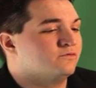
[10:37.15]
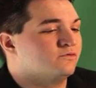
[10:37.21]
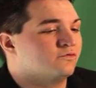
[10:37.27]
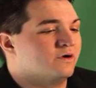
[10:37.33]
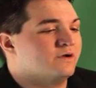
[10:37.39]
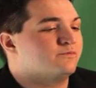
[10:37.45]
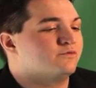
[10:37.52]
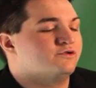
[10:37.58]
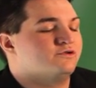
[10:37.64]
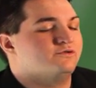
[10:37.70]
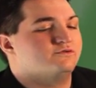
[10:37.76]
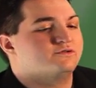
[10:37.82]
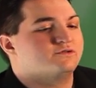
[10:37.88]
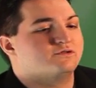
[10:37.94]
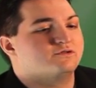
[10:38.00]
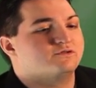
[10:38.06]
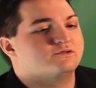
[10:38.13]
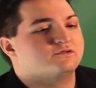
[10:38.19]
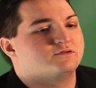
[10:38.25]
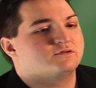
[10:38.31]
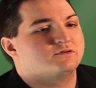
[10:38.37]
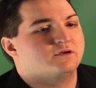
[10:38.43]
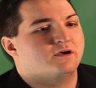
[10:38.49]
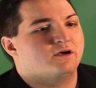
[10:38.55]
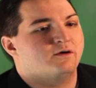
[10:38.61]
great
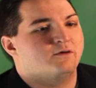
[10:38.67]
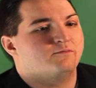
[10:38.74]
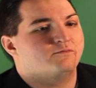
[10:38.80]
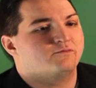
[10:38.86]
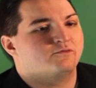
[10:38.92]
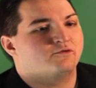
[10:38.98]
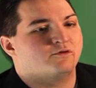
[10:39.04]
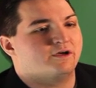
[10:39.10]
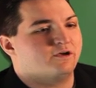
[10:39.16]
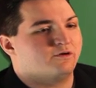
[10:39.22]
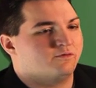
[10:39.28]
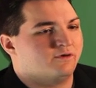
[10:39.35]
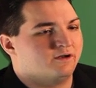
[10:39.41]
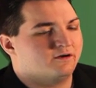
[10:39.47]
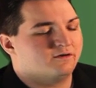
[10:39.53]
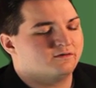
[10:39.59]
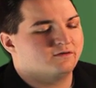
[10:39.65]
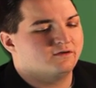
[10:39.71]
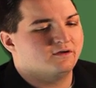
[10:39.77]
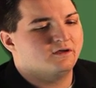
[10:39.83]
producers, great creator.